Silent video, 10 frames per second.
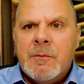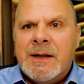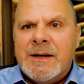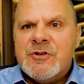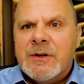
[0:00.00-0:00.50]

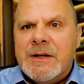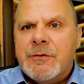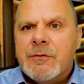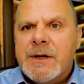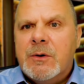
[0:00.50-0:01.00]
Literally
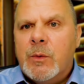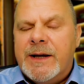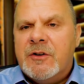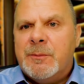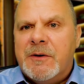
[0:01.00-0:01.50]
3
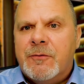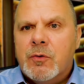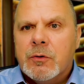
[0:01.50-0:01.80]
weeks before